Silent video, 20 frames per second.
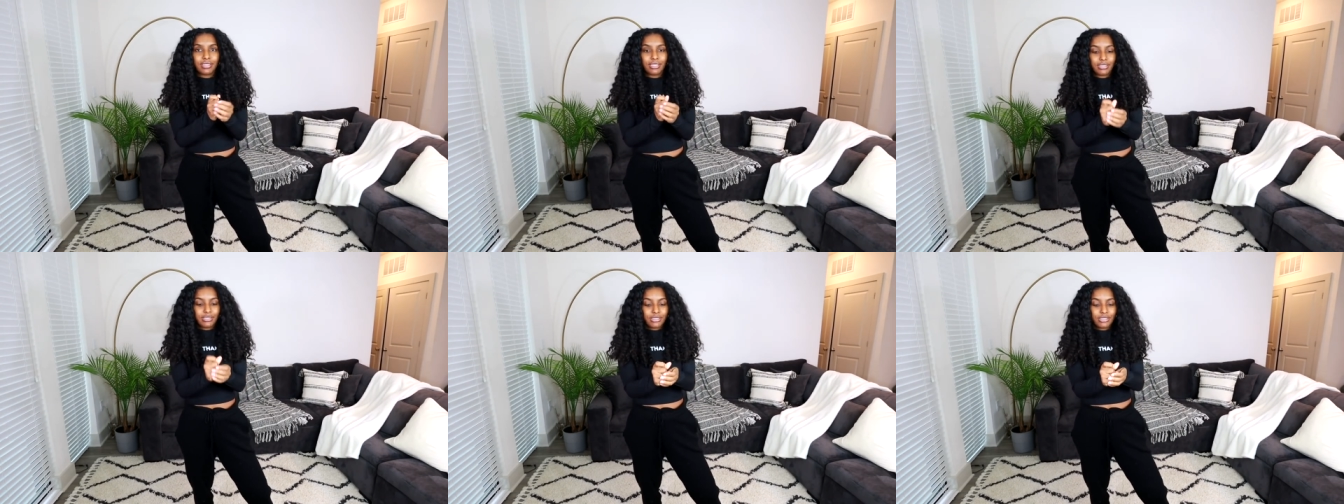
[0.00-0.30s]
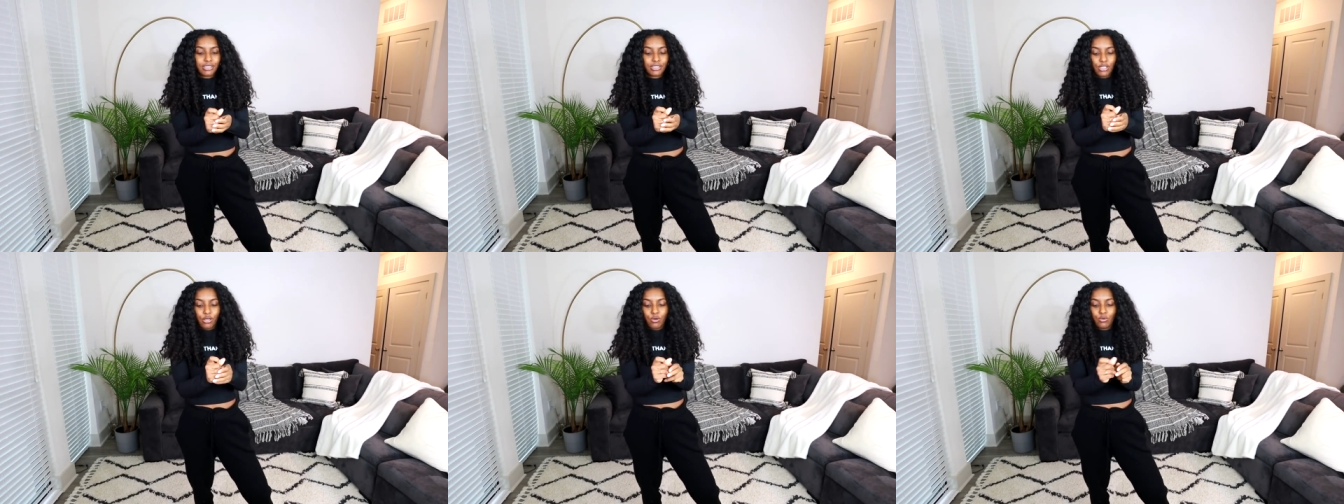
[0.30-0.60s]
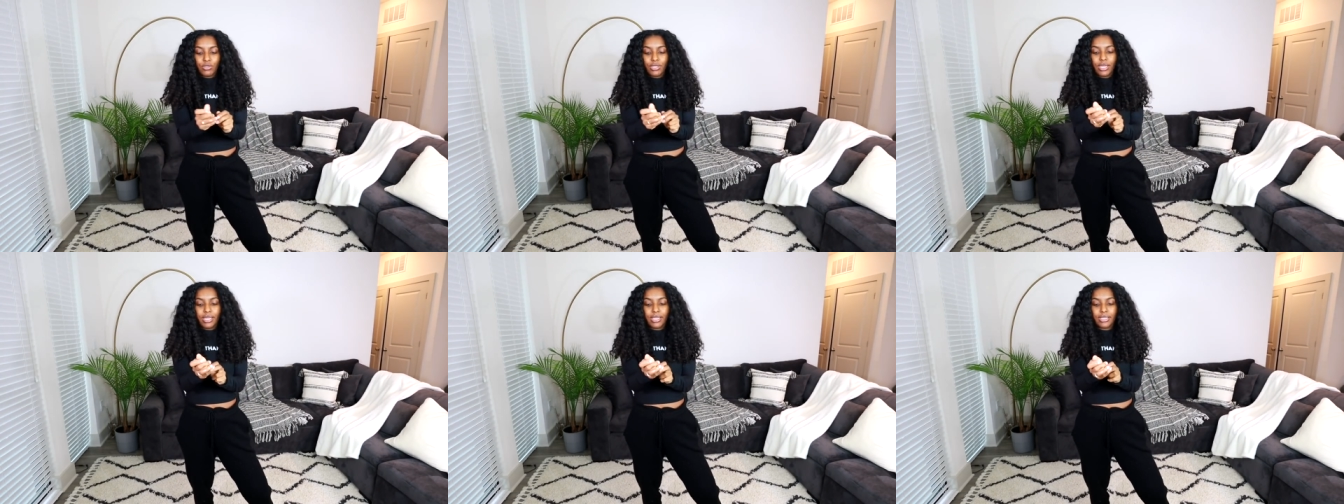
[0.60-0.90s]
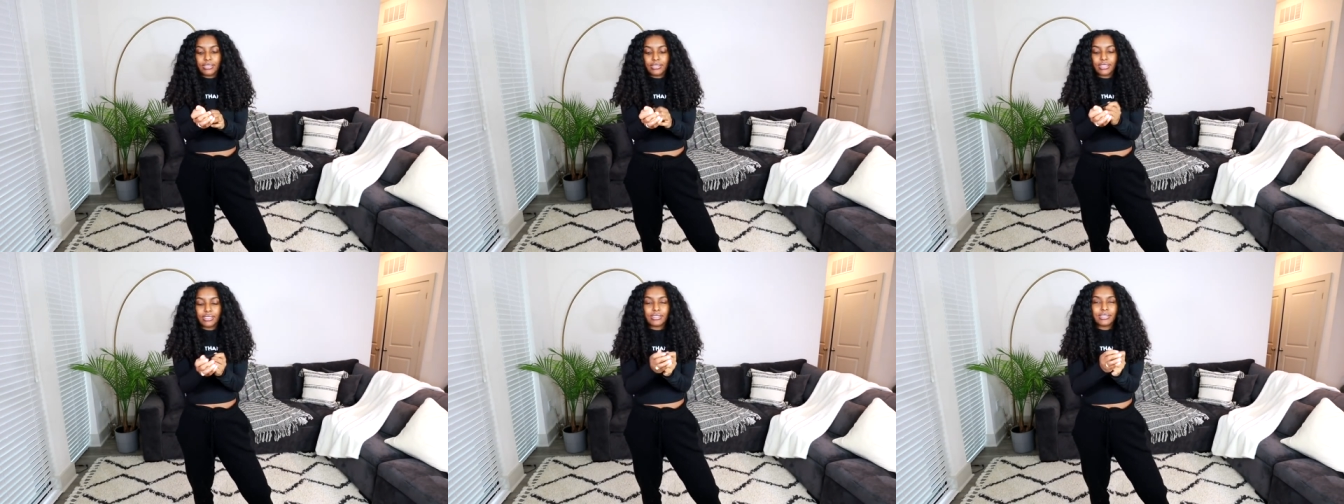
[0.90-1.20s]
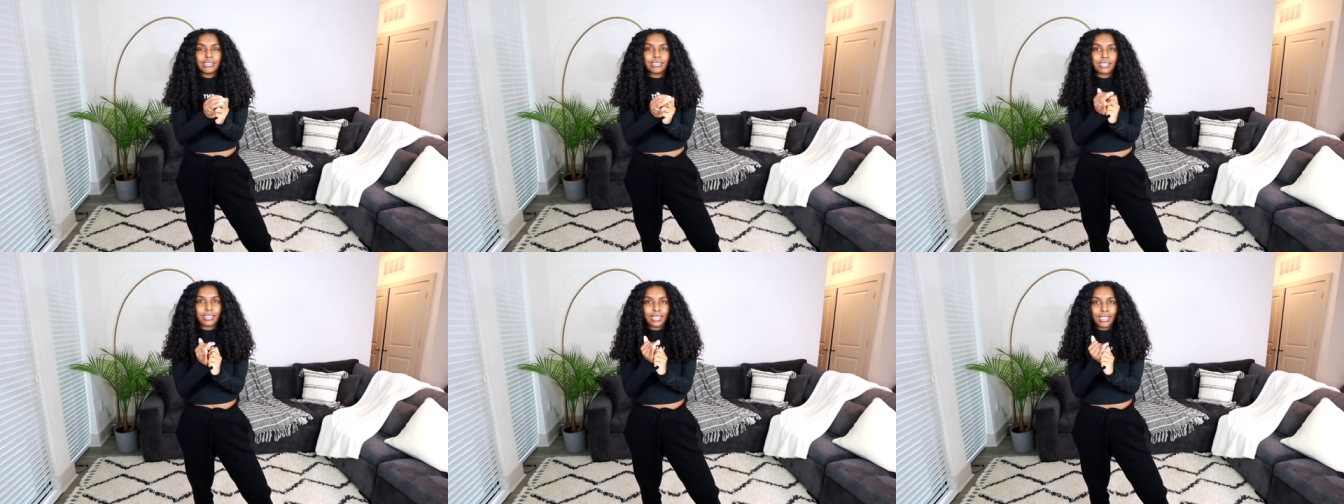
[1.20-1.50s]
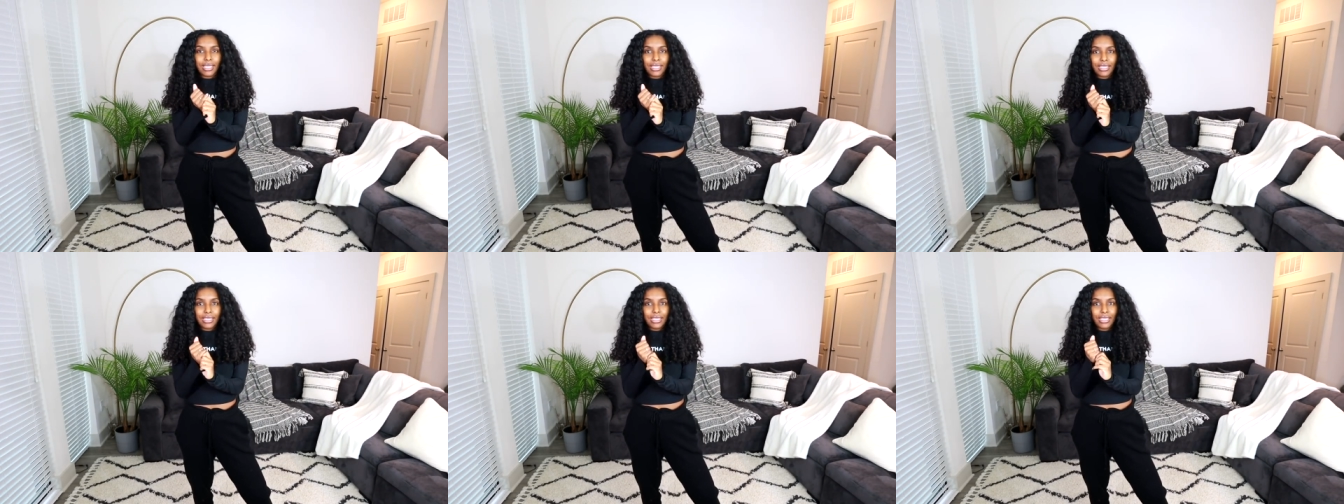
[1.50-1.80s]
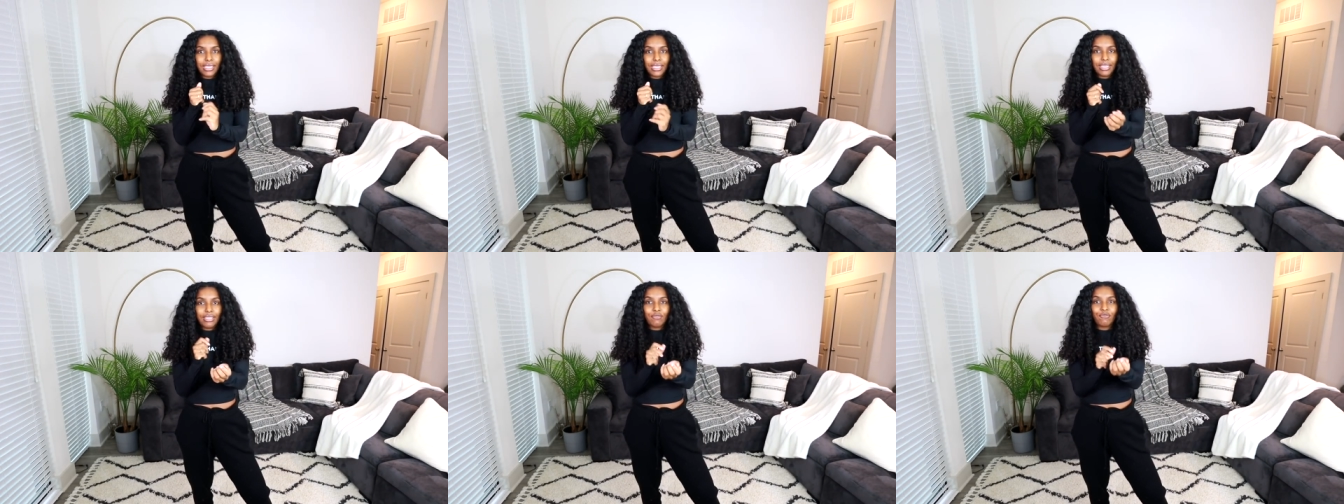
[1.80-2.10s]
is so nice it's
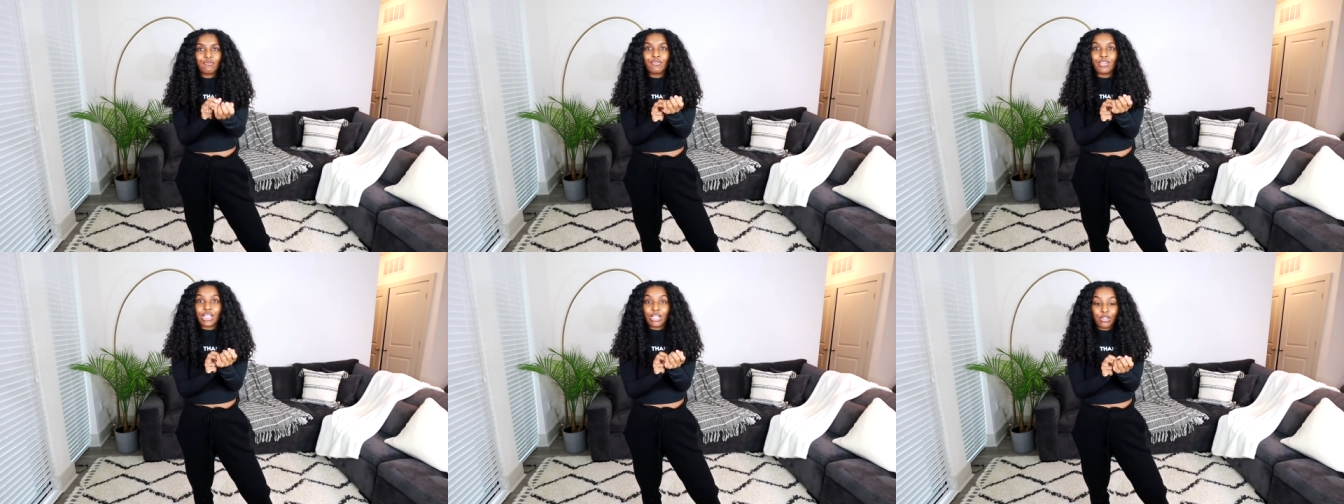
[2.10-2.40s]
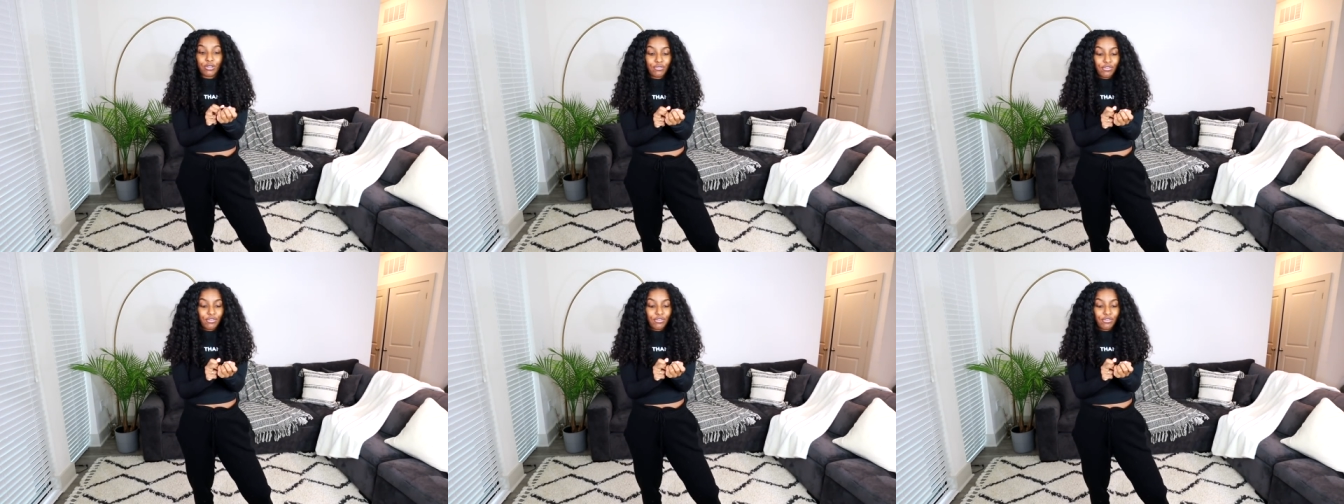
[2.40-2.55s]
slinky very